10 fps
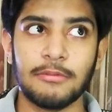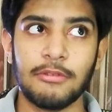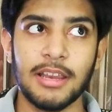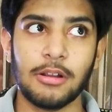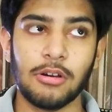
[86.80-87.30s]

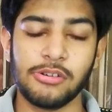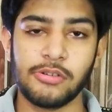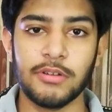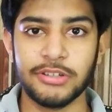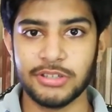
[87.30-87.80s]
really
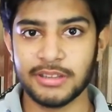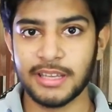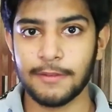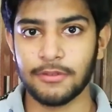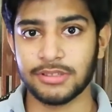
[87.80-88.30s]
controversial
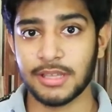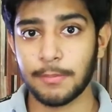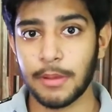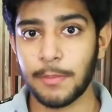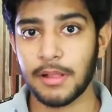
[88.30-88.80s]
thing for
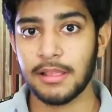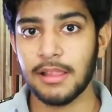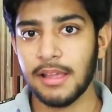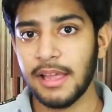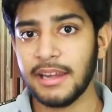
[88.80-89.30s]
some people.
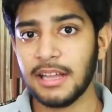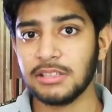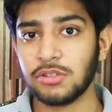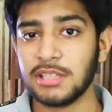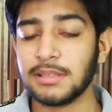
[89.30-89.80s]
It
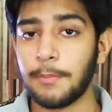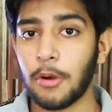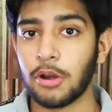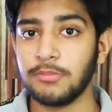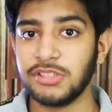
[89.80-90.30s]
also has a
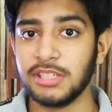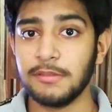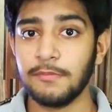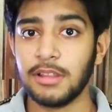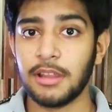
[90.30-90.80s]
bottom
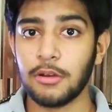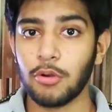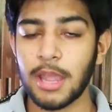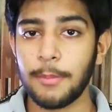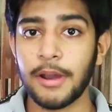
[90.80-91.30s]
chin with the
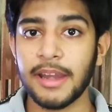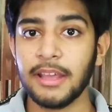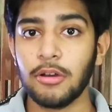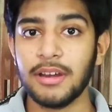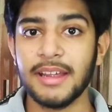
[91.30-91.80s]
Nokia
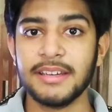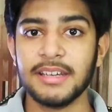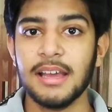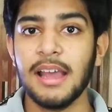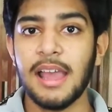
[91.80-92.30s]
branding on it,
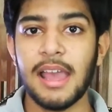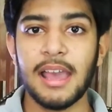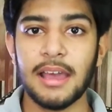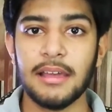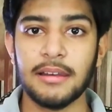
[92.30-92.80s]

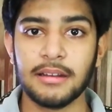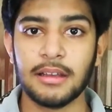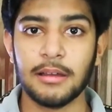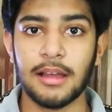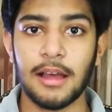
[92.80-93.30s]
and
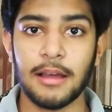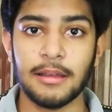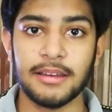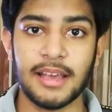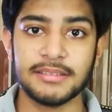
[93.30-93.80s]

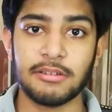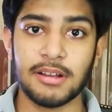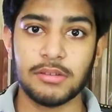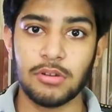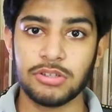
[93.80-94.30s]
it has a
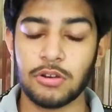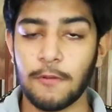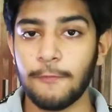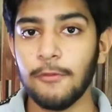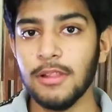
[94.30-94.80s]
resolution
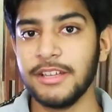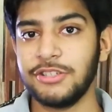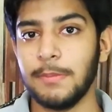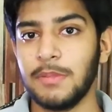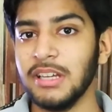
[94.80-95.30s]
of Full
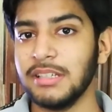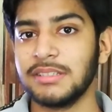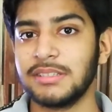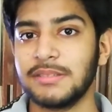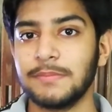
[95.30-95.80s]
HD+.
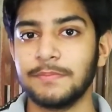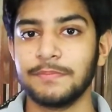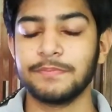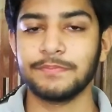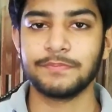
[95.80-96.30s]

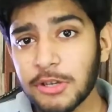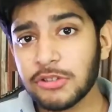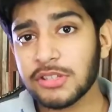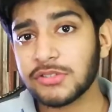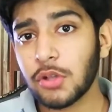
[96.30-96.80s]

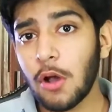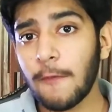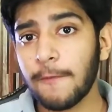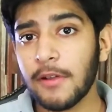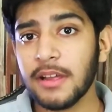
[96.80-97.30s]
To the
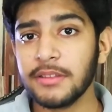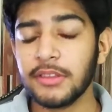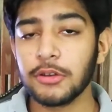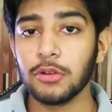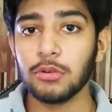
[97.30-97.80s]
software,
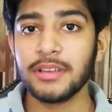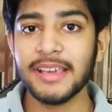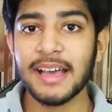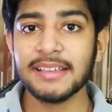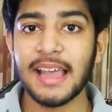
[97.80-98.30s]
the
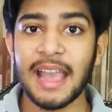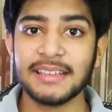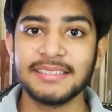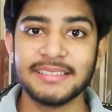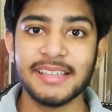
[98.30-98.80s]
Nokia
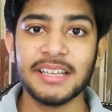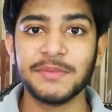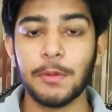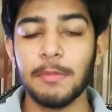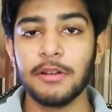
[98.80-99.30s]

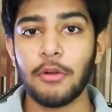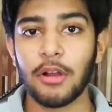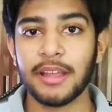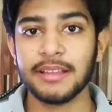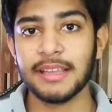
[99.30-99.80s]
X6 will be rocking